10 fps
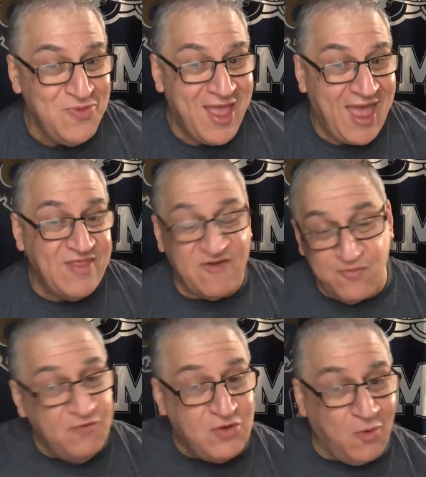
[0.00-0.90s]
And they've
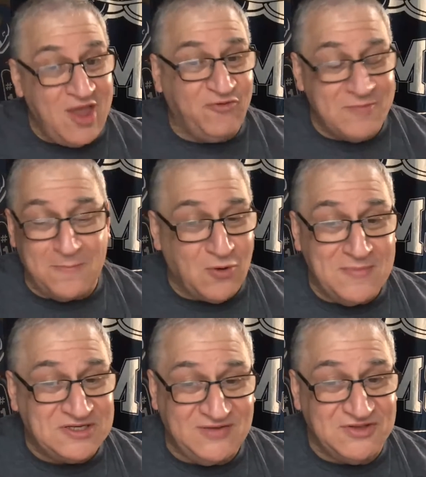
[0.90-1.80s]
moved away from the
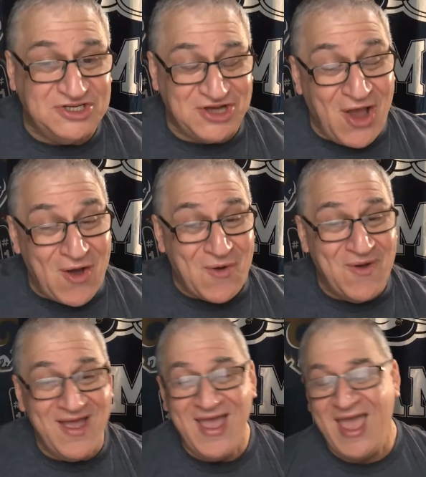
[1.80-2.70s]
premise of the show.
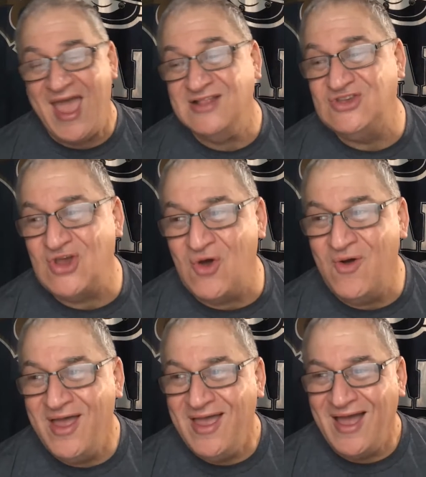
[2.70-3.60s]
And so
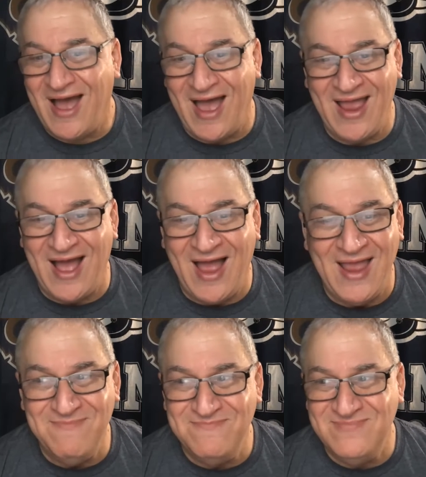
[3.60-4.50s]
I
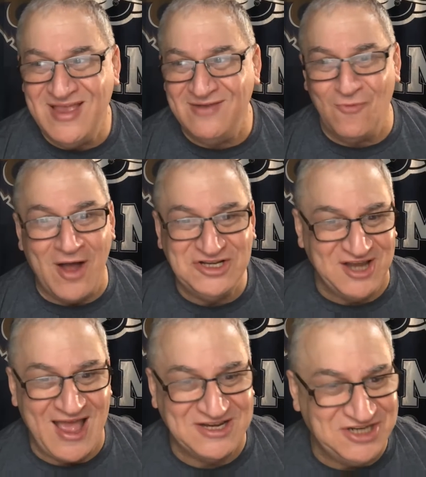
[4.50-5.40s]
didn't watch
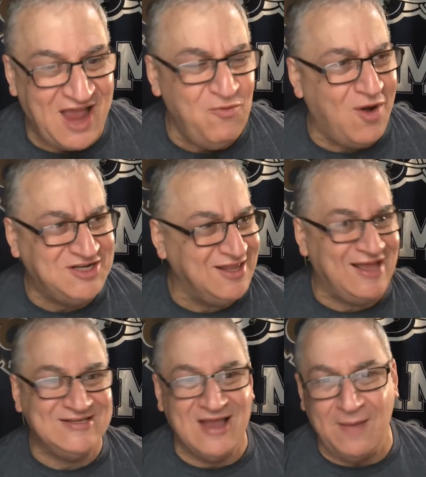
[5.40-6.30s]
last year. I haven't watched the
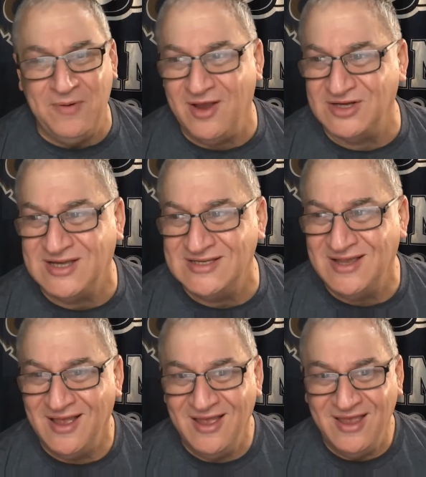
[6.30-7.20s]
last couple years because
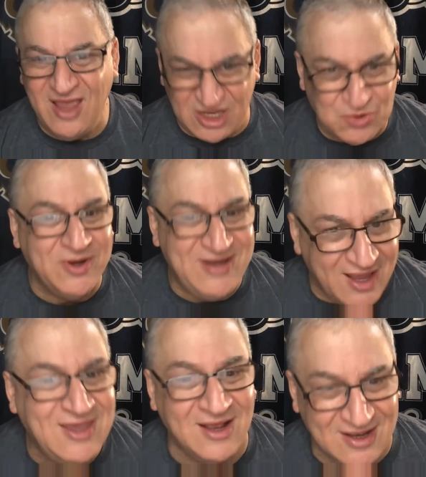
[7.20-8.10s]
it's
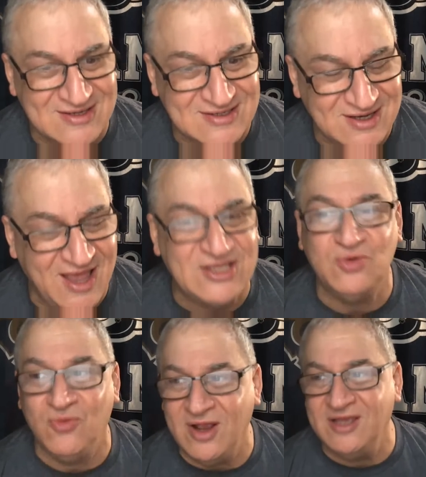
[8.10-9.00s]
ridiculous. It's
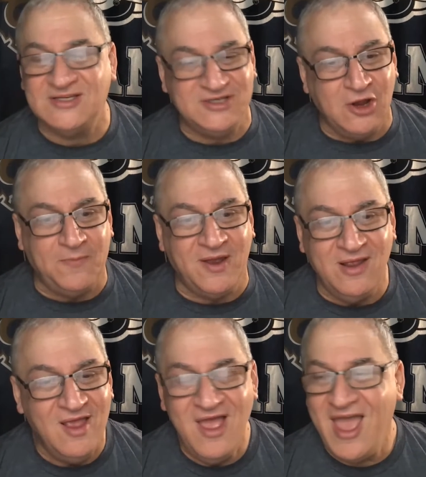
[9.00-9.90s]
really stupid.
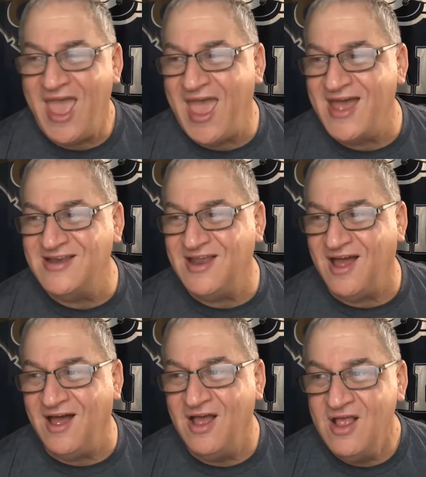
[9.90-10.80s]
And
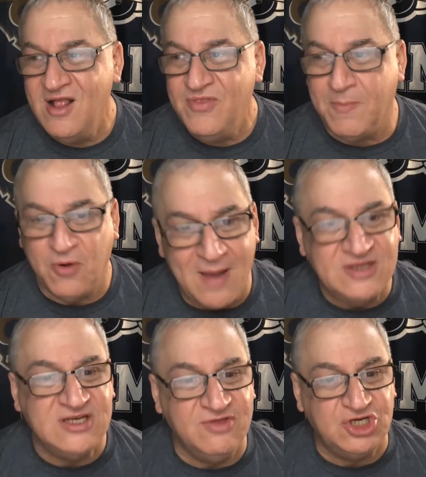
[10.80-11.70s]
the
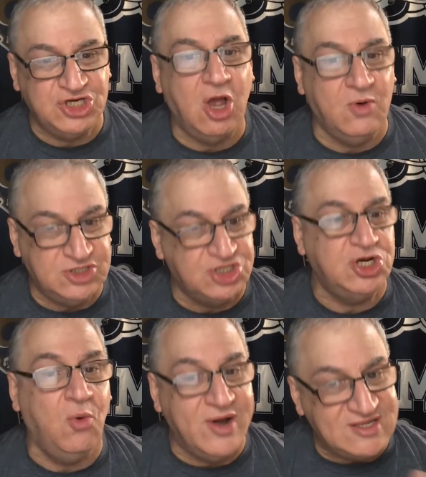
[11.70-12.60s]
premise of the show was to show
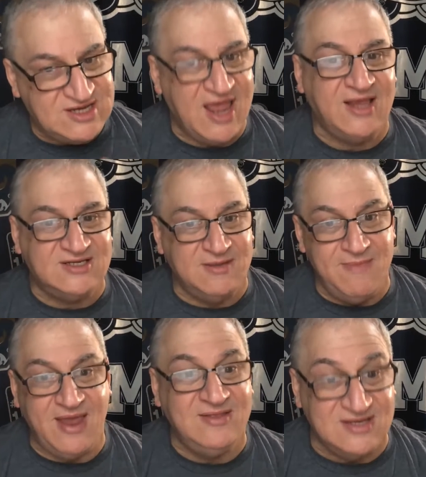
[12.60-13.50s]
what it takes to
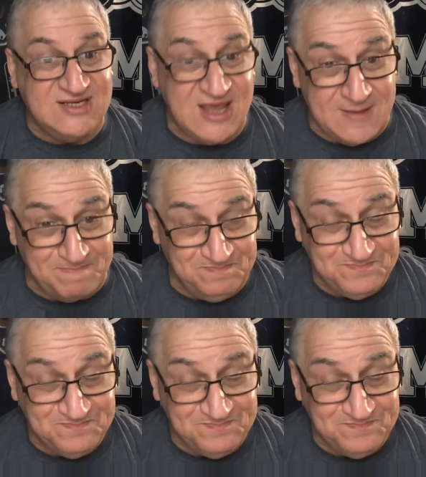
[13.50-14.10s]
make the team.